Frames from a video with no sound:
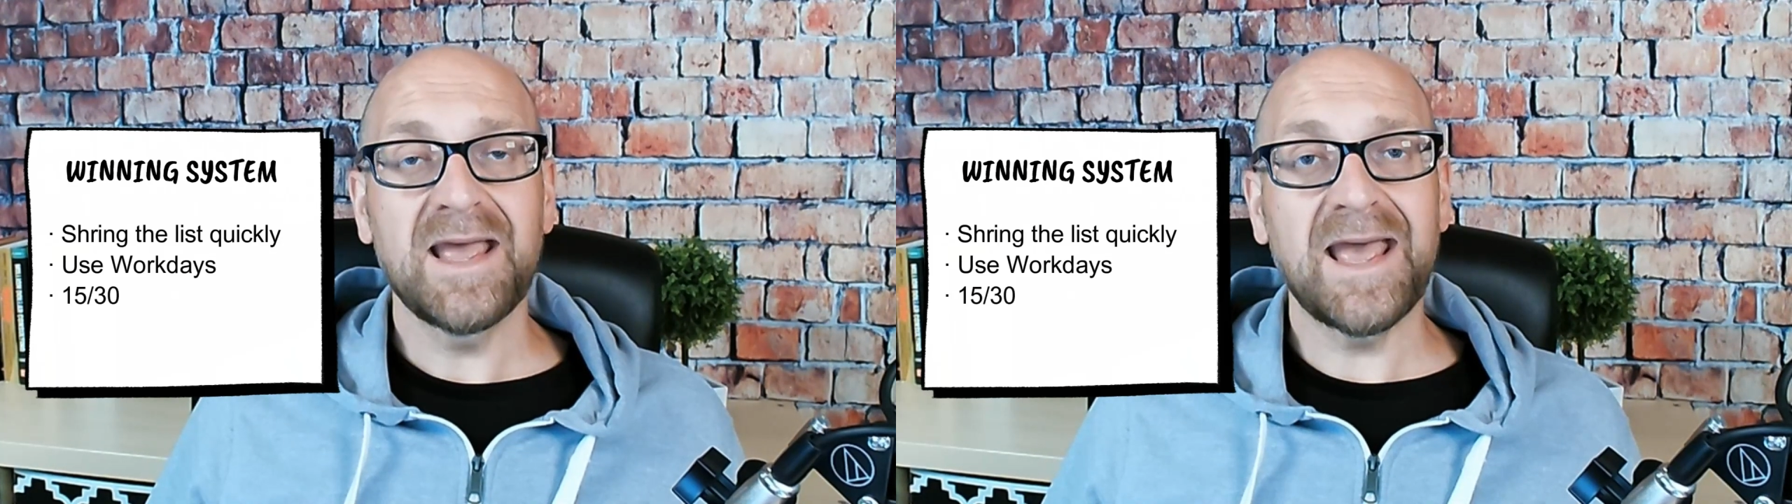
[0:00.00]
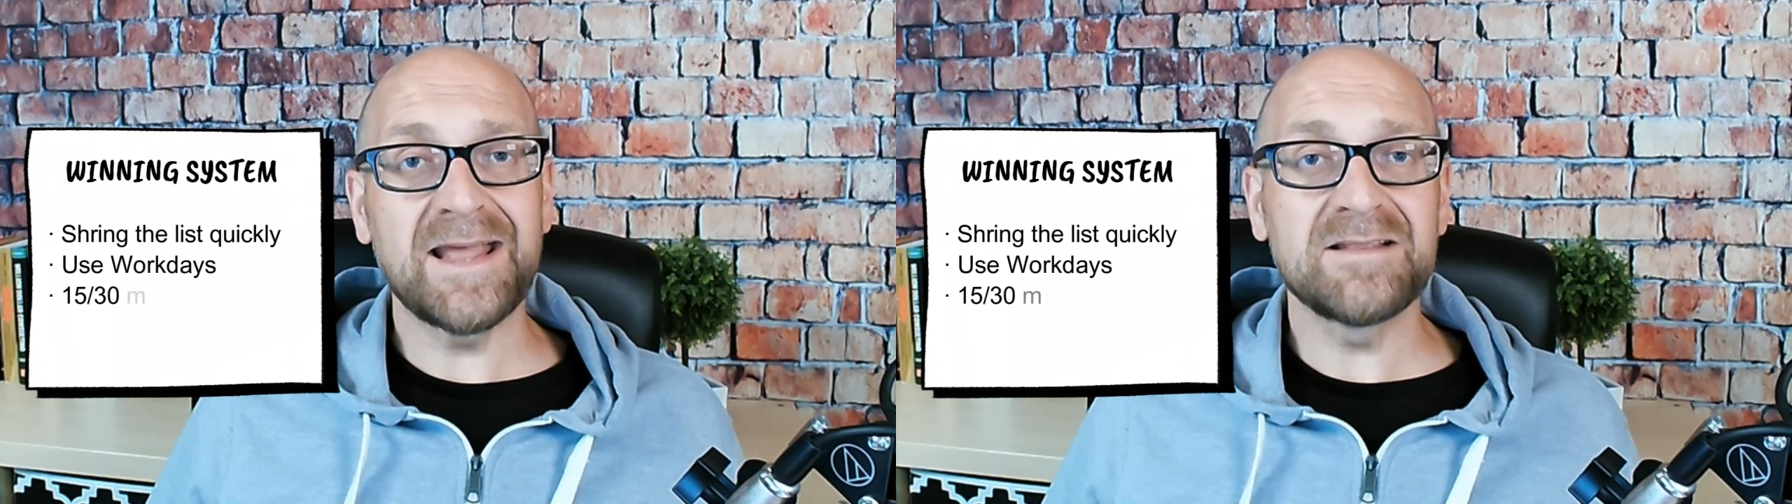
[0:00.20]

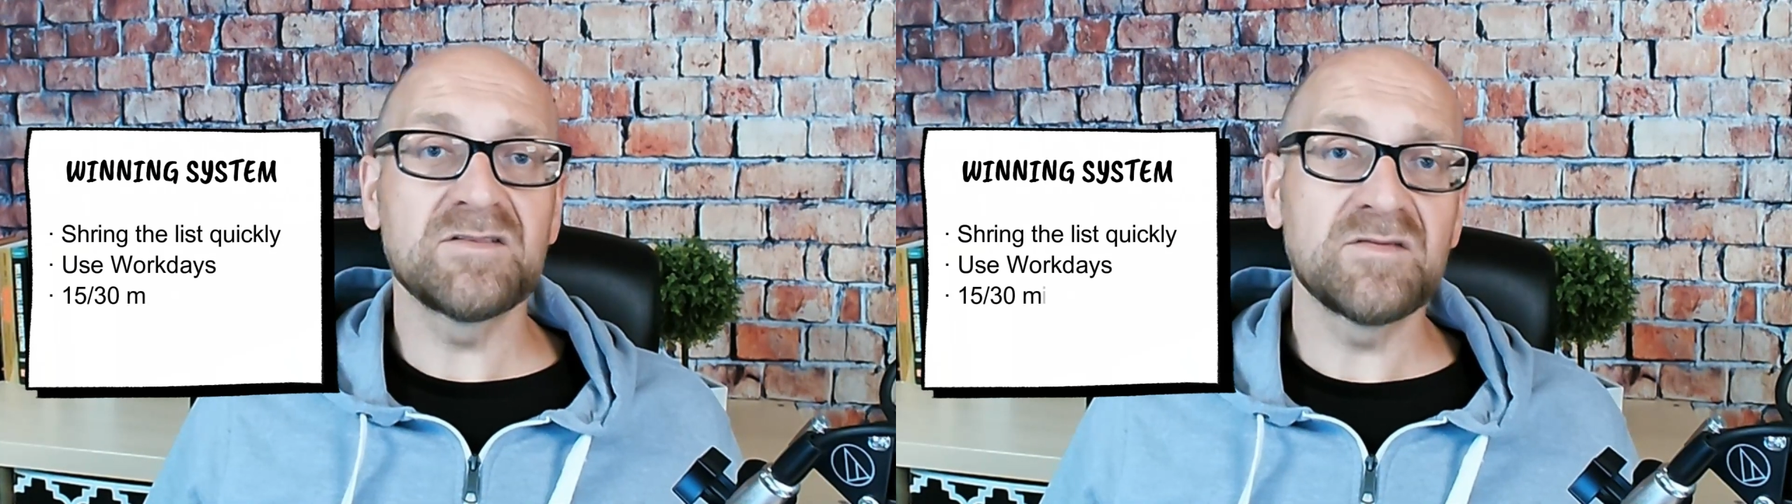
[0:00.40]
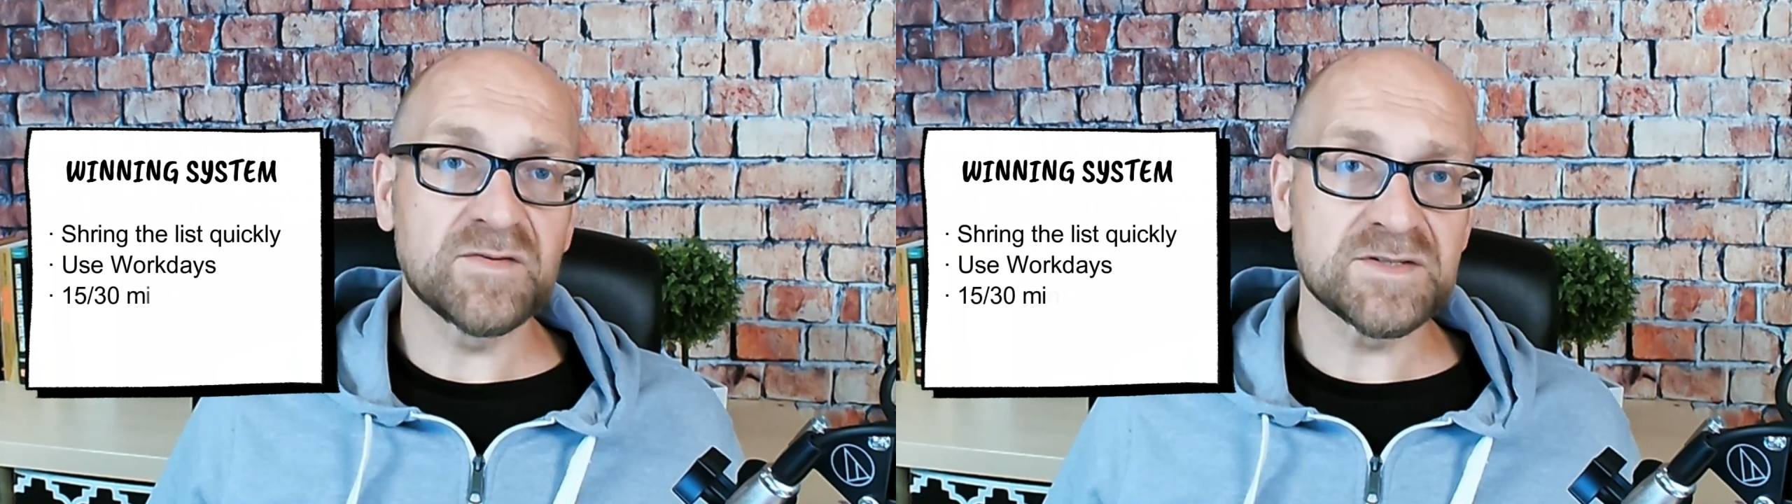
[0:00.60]

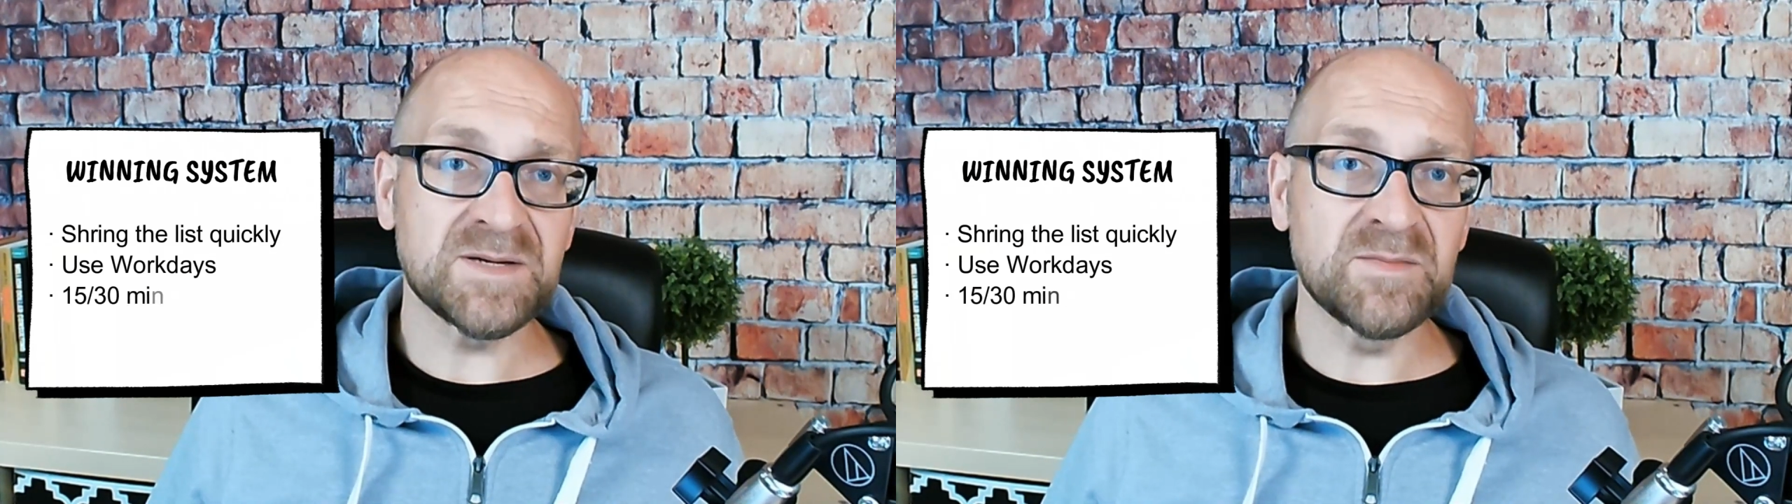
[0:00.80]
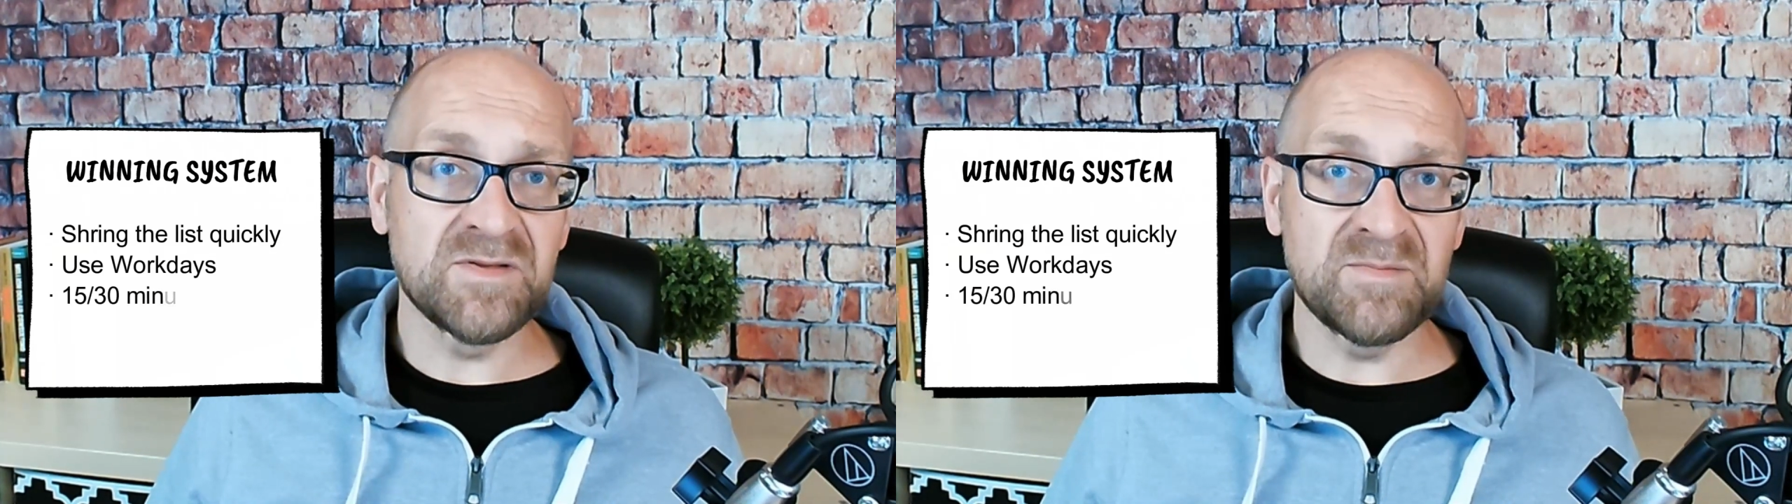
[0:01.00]
And for
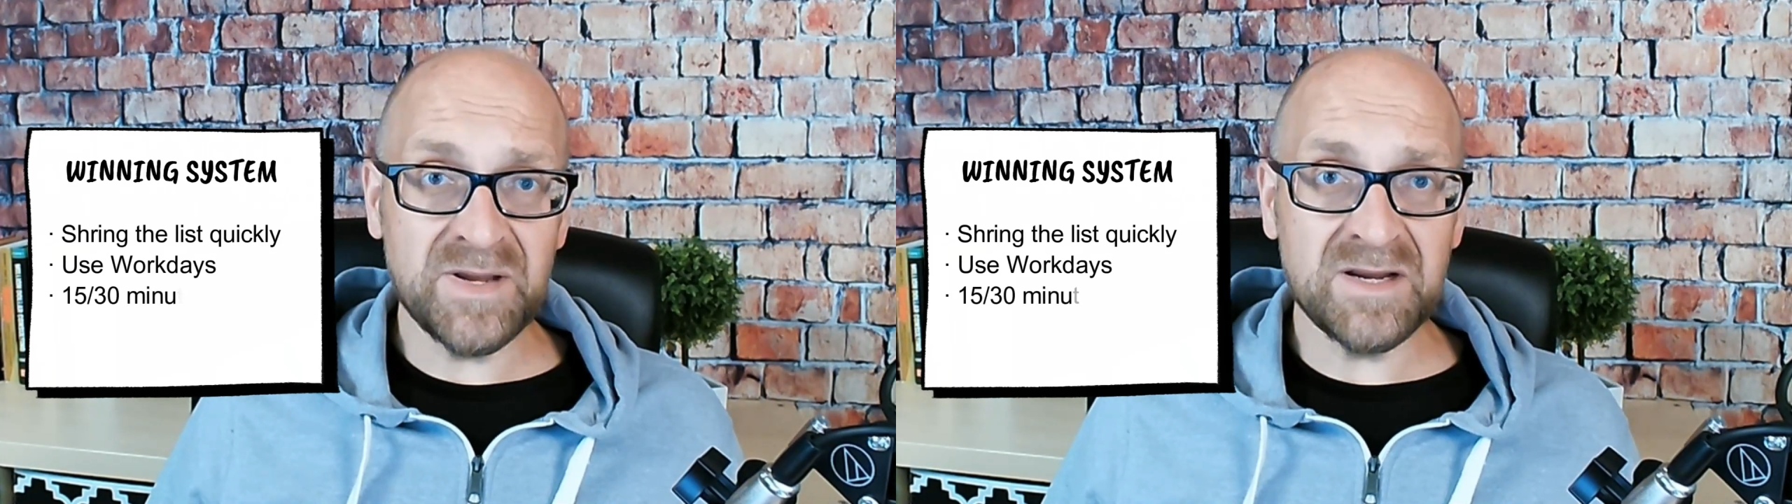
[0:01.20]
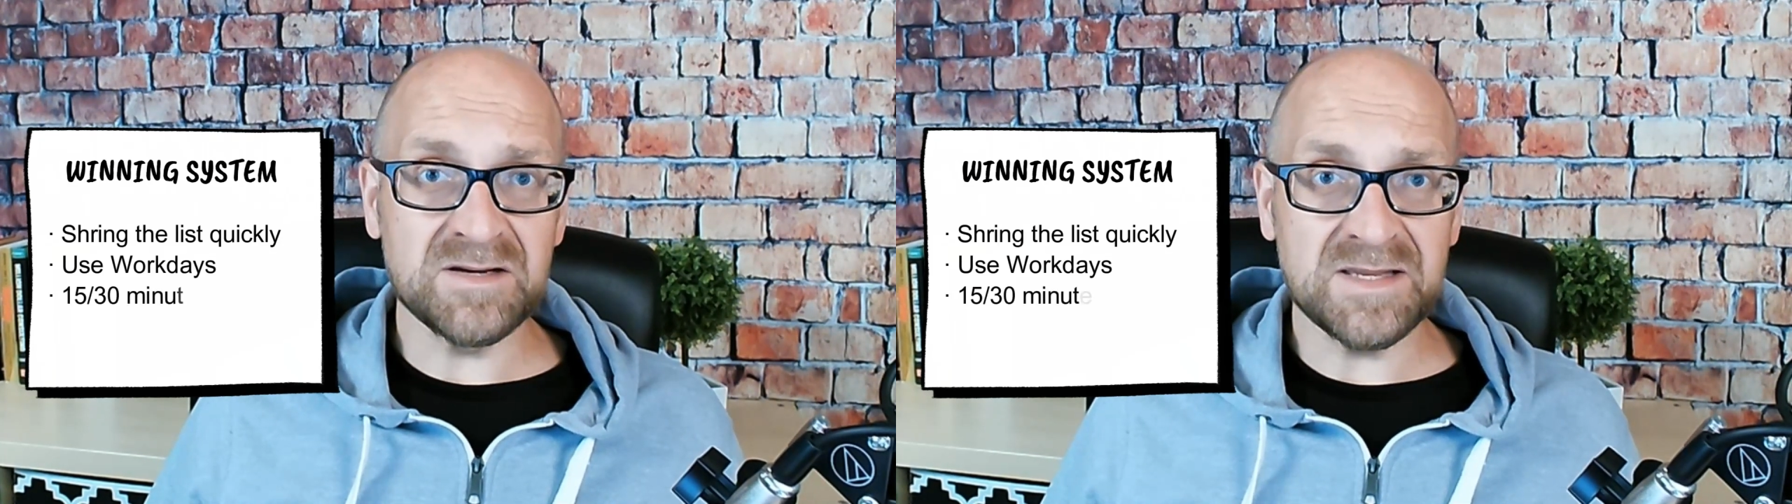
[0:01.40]
some of the
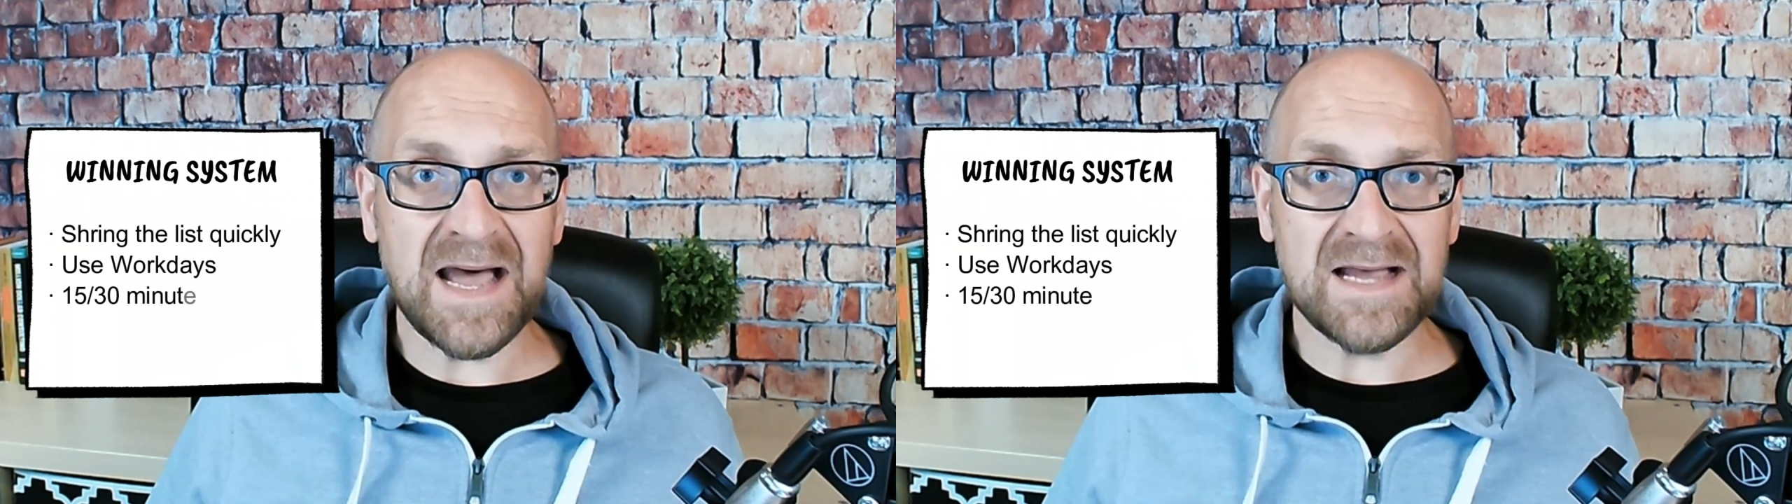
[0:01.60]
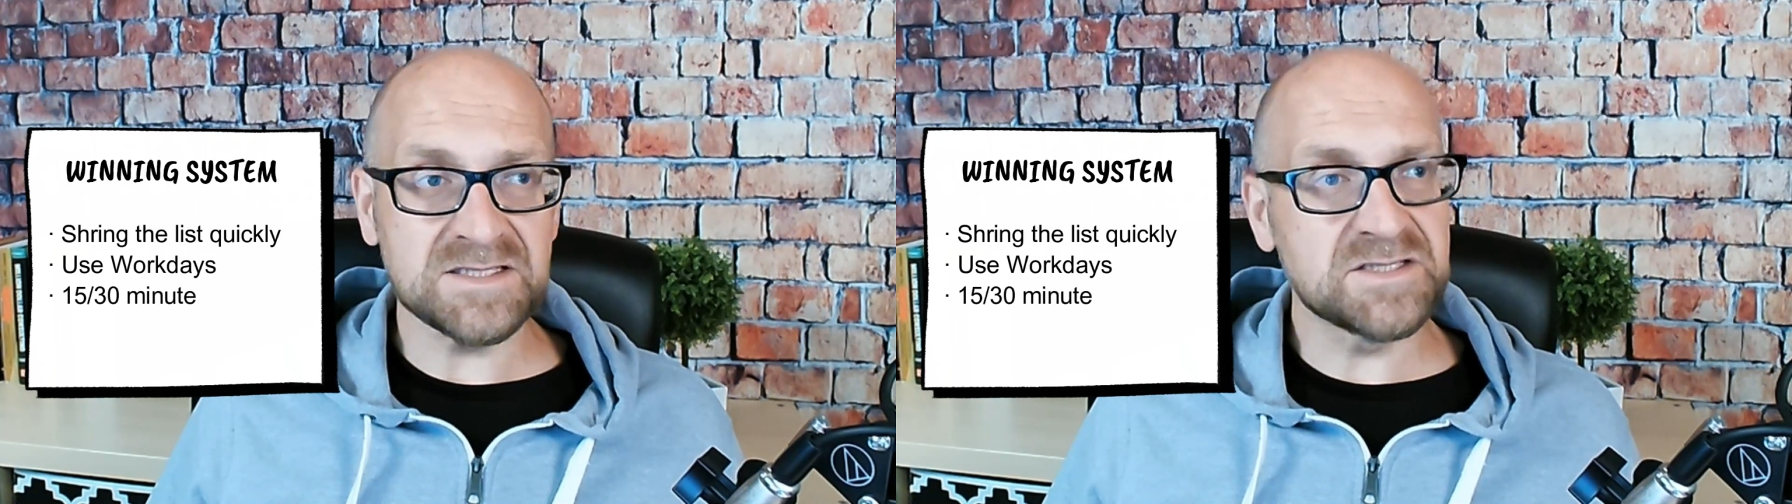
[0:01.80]
bigger
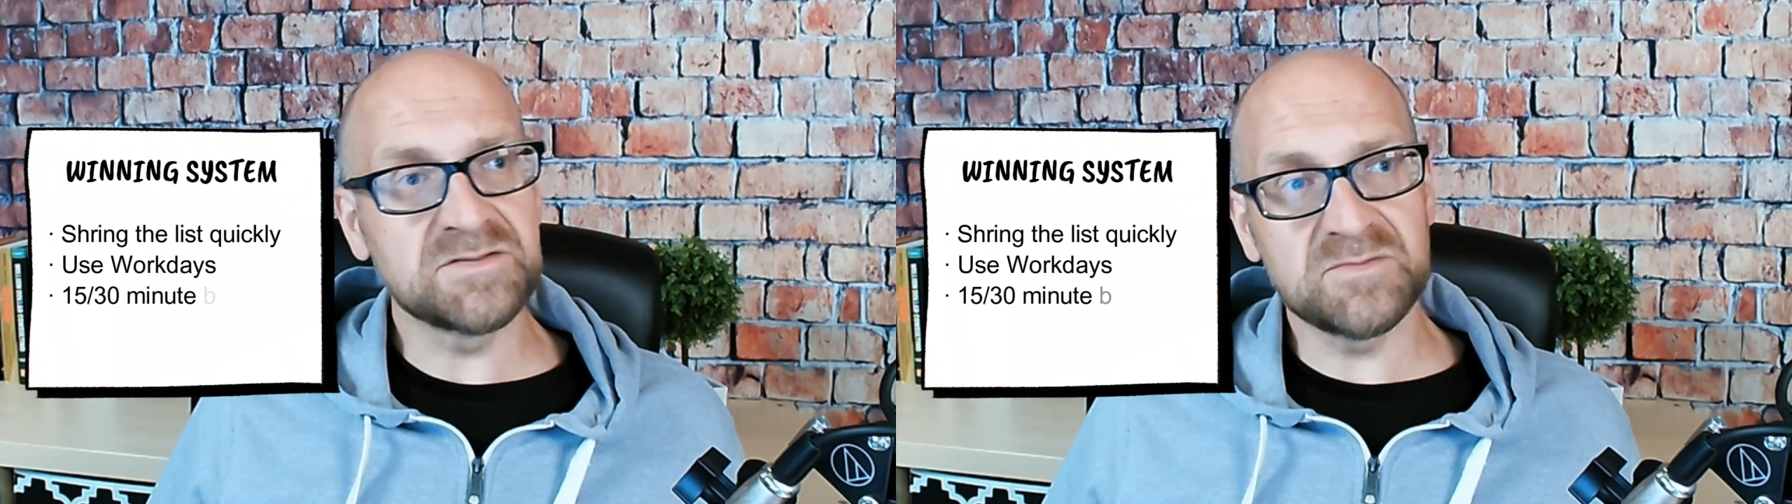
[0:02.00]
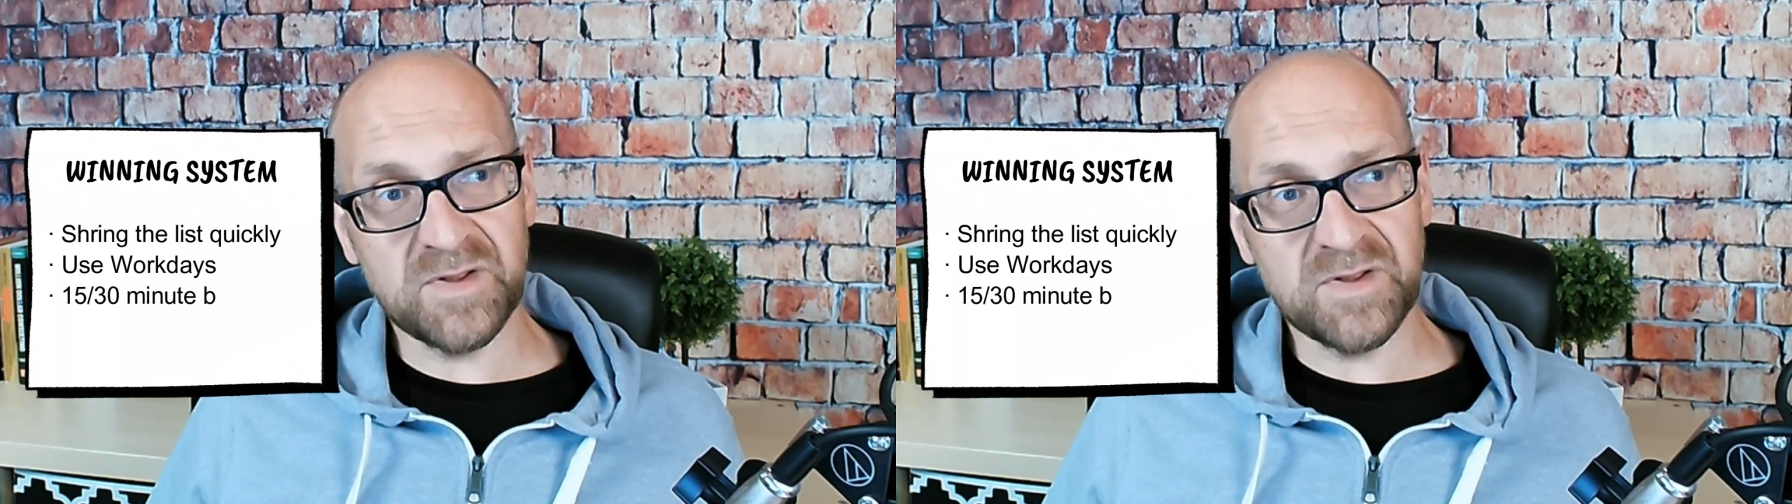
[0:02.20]
tasks,